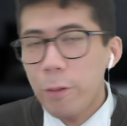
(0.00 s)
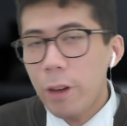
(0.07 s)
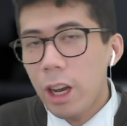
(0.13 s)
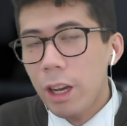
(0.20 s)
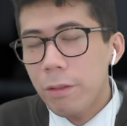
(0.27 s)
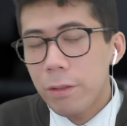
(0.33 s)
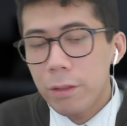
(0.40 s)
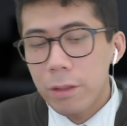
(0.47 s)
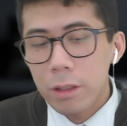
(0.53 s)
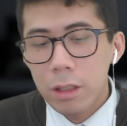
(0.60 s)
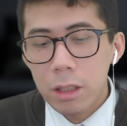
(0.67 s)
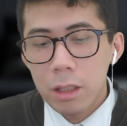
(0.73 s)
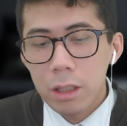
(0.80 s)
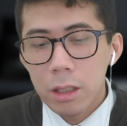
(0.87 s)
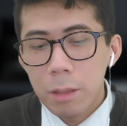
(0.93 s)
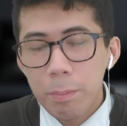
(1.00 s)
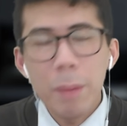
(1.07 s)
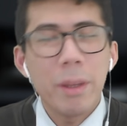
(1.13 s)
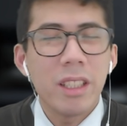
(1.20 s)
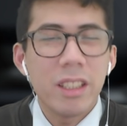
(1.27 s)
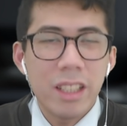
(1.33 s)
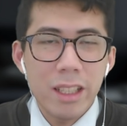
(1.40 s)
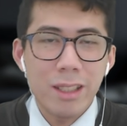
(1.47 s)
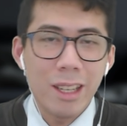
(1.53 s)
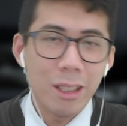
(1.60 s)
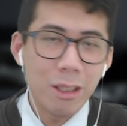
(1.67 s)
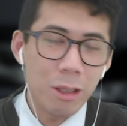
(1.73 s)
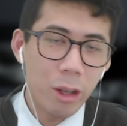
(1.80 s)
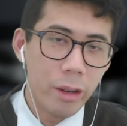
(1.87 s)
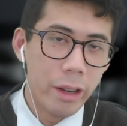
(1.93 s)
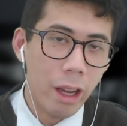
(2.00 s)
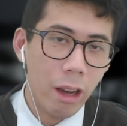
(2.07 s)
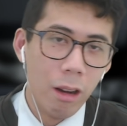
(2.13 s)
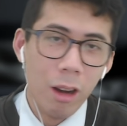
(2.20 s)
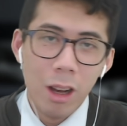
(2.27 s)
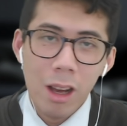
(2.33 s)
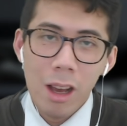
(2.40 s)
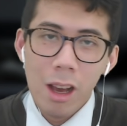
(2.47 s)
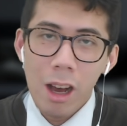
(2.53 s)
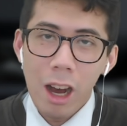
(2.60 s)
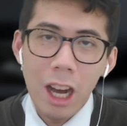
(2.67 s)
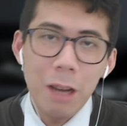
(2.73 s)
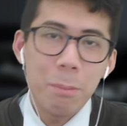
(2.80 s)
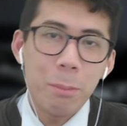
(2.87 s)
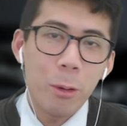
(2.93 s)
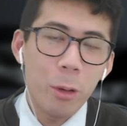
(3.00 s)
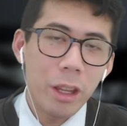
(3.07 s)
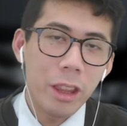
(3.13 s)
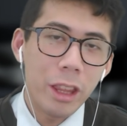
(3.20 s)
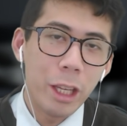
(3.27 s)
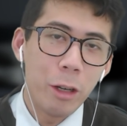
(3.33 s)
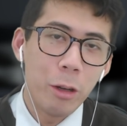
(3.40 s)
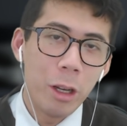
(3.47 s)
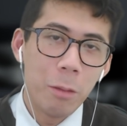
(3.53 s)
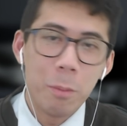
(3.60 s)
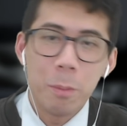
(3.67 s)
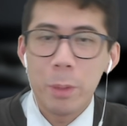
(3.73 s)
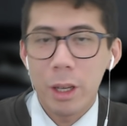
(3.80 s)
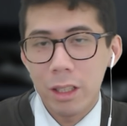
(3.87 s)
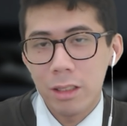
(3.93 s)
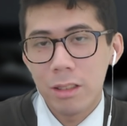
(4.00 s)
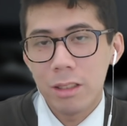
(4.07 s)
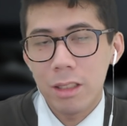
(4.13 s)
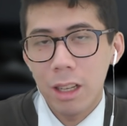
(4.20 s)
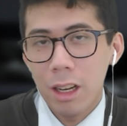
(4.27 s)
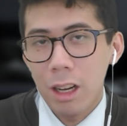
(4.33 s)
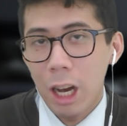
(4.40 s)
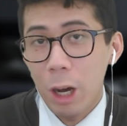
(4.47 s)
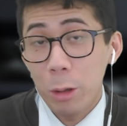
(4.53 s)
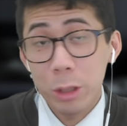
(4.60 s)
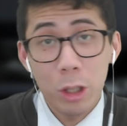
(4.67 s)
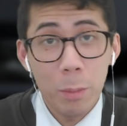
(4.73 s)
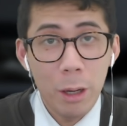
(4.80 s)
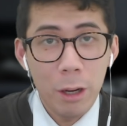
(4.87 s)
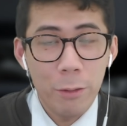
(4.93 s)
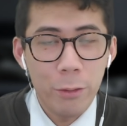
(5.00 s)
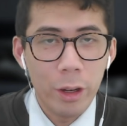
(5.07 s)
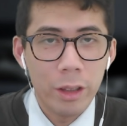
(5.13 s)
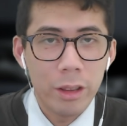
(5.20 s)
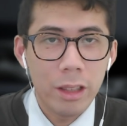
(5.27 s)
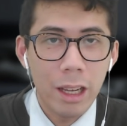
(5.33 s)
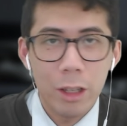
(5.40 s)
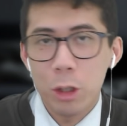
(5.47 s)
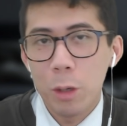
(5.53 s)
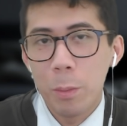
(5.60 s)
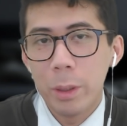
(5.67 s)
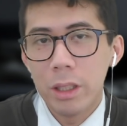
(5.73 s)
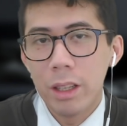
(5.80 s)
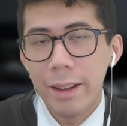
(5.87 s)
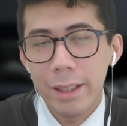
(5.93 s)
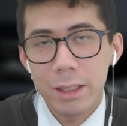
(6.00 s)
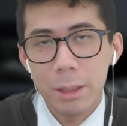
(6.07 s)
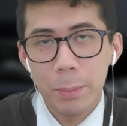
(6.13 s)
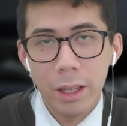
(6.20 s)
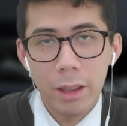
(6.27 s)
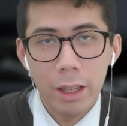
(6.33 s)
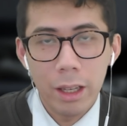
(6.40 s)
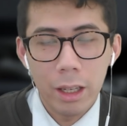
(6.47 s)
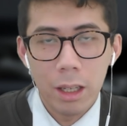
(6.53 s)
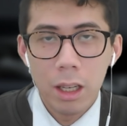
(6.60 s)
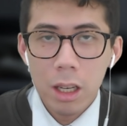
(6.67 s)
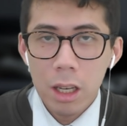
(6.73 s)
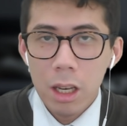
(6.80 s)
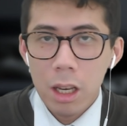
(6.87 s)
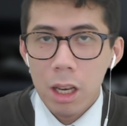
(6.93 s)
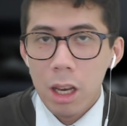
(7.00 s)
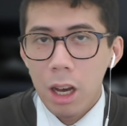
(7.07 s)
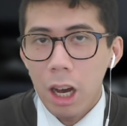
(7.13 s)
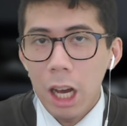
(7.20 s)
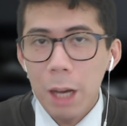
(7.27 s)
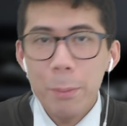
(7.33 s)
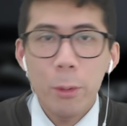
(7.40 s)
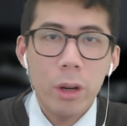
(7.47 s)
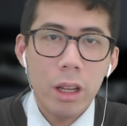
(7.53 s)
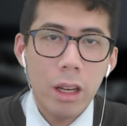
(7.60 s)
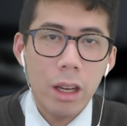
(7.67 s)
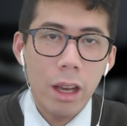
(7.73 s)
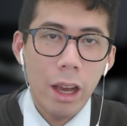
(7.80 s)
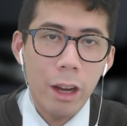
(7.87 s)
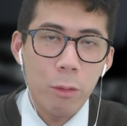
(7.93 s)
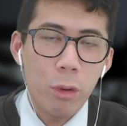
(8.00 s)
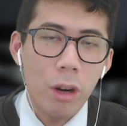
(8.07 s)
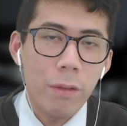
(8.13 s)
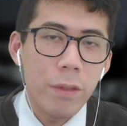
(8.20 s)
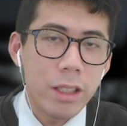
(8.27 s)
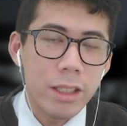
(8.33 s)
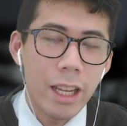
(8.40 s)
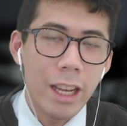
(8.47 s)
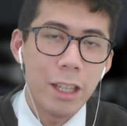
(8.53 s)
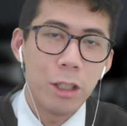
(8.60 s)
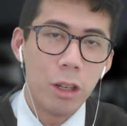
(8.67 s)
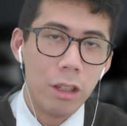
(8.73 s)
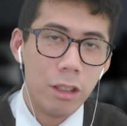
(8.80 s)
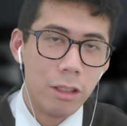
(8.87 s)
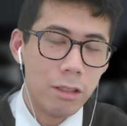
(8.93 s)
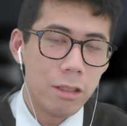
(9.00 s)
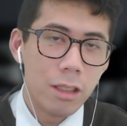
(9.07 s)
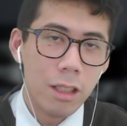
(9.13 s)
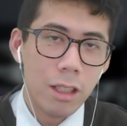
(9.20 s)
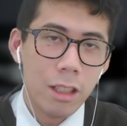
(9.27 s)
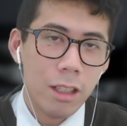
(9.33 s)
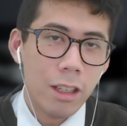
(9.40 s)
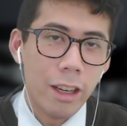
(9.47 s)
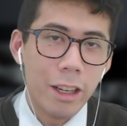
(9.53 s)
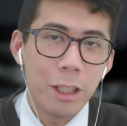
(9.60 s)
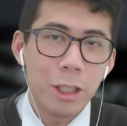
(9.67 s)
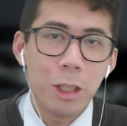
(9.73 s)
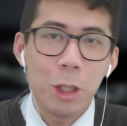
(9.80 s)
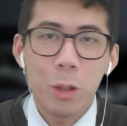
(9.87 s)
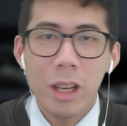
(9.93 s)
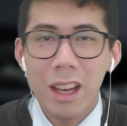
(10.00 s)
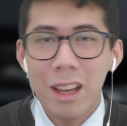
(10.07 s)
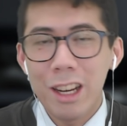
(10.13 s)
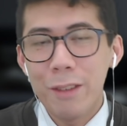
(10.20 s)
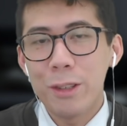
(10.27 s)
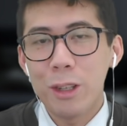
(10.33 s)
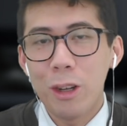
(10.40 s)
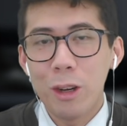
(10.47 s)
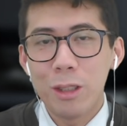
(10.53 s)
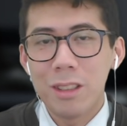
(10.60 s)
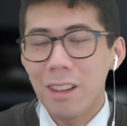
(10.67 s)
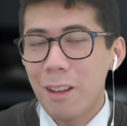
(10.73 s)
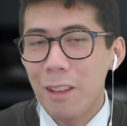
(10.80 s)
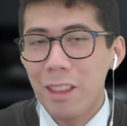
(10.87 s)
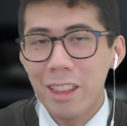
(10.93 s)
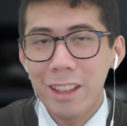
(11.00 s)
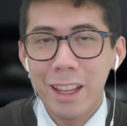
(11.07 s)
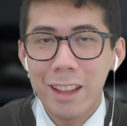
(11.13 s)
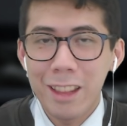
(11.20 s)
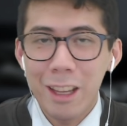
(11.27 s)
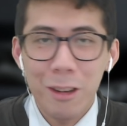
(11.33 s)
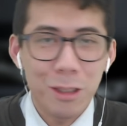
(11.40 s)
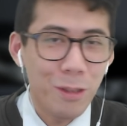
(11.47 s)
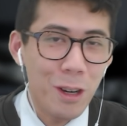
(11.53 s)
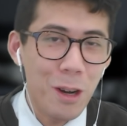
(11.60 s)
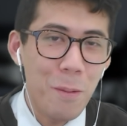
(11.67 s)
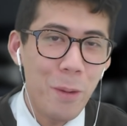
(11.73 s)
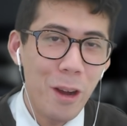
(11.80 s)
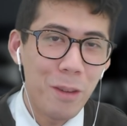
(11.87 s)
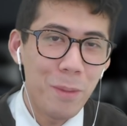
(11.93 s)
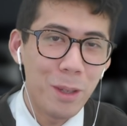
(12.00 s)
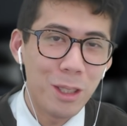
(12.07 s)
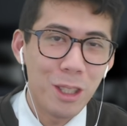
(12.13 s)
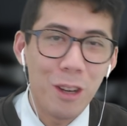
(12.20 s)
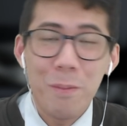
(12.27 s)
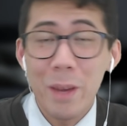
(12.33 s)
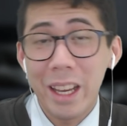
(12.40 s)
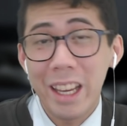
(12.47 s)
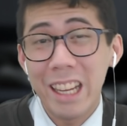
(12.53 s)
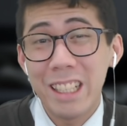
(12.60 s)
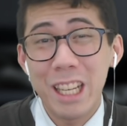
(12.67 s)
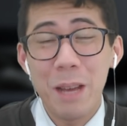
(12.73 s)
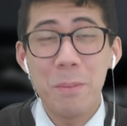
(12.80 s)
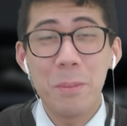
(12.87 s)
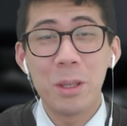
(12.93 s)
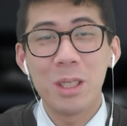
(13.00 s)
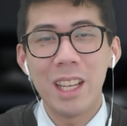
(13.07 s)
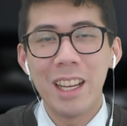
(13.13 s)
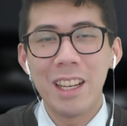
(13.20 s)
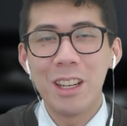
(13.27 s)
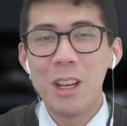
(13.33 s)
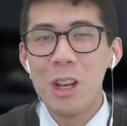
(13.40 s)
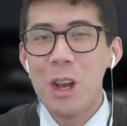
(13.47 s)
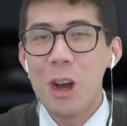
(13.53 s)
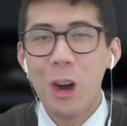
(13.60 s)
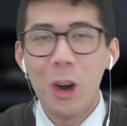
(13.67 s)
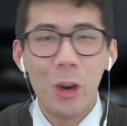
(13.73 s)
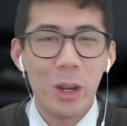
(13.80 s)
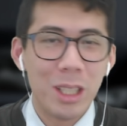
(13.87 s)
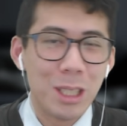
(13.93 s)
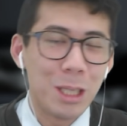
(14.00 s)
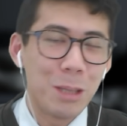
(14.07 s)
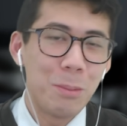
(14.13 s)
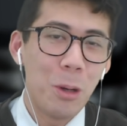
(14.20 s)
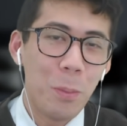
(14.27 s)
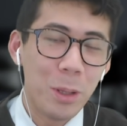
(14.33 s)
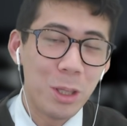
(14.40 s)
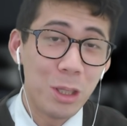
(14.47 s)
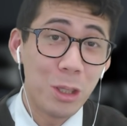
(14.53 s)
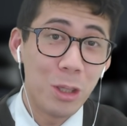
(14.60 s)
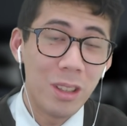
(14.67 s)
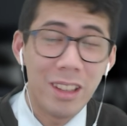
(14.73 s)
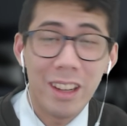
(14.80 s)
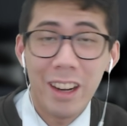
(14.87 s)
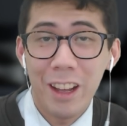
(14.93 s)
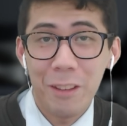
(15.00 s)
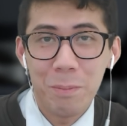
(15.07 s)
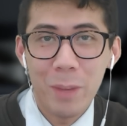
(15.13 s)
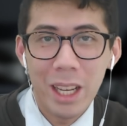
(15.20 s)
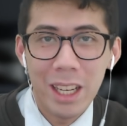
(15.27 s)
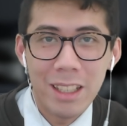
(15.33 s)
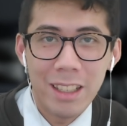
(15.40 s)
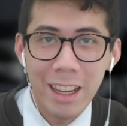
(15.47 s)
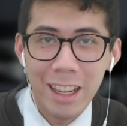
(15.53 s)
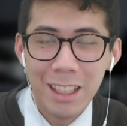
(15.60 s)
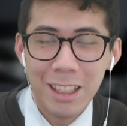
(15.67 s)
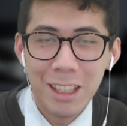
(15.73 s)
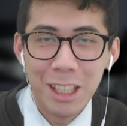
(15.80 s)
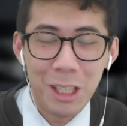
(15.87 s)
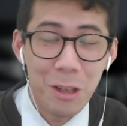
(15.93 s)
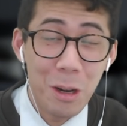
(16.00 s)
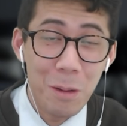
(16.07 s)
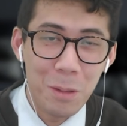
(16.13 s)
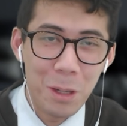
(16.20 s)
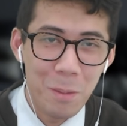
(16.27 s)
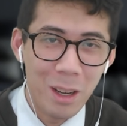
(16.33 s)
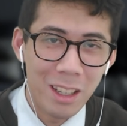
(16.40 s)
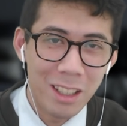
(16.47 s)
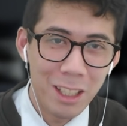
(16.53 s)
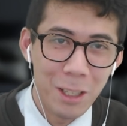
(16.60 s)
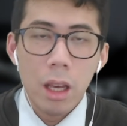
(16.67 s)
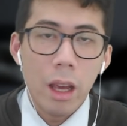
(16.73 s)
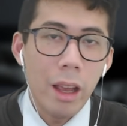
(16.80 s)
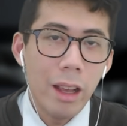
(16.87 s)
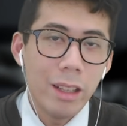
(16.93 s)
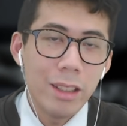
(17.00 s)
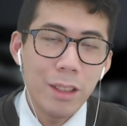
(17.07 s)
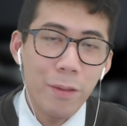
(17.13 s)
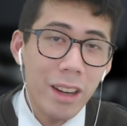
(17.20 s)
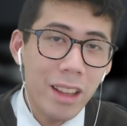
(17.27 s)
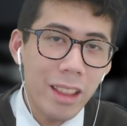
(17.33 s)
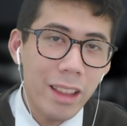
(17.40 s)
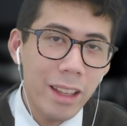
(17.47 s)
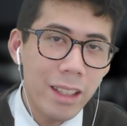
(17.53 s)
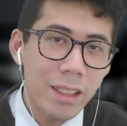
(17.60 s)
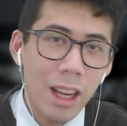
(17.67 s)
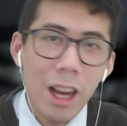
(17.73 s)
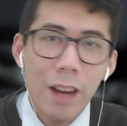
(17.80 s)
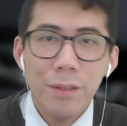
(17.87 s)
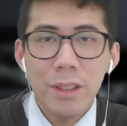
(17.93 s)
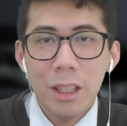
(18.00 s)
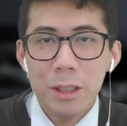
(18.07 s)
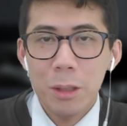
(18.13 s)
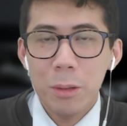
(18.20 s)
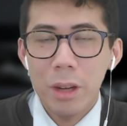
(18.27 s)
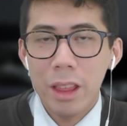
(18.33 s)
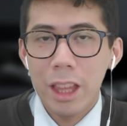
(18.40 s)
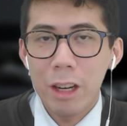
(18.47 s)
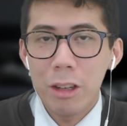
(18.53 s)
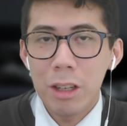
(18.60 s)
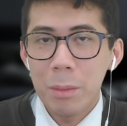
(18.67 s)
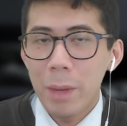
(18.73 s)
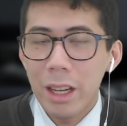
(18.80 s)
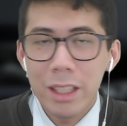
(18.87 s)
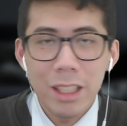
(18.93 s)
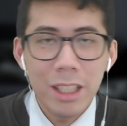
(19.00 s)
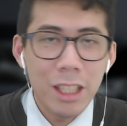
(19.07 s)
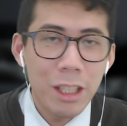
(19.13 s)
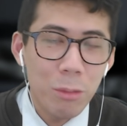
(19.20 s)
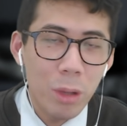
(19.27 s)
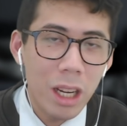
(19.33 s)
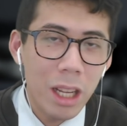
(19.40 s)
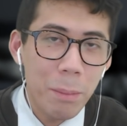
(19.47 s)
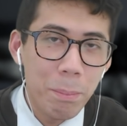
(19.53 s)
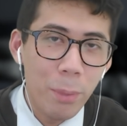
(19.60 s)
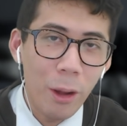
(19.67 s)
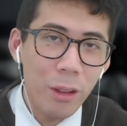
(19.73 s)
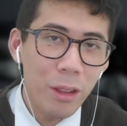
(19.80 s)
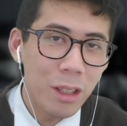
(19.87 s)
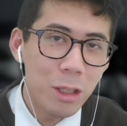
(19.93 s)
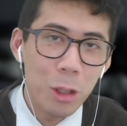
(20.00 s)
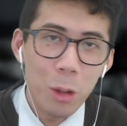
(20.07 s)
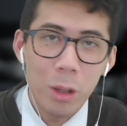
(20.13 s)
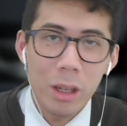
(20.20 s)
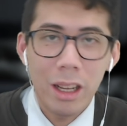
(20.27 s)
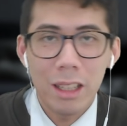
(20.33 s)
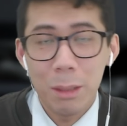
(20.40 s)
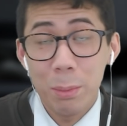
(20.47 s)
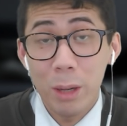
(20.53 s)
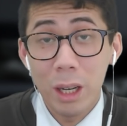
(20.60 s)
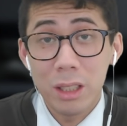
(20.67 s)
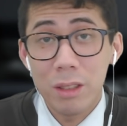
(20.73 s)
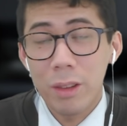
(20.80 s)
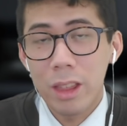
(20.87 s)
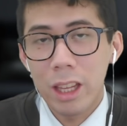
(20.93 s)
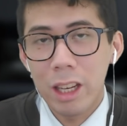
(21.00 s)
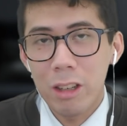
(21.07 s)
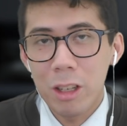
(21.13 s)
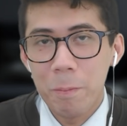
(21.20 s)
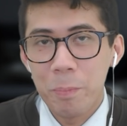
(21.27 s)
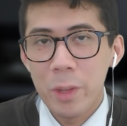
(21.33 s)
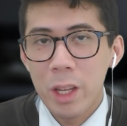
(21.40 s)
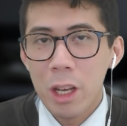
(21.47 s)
5, maybe 6 years ago now, I bought Ethereum because I was told by a friend that it could be the next big thing. I bought it at roughly $10 and I sold it at $11 thinking that I was very proud of myself making 10% on a small position that I've made in the crypto market. And the funny thing is, after I sold Ethereum, I didn't even really bother to look at the price of Ethereum.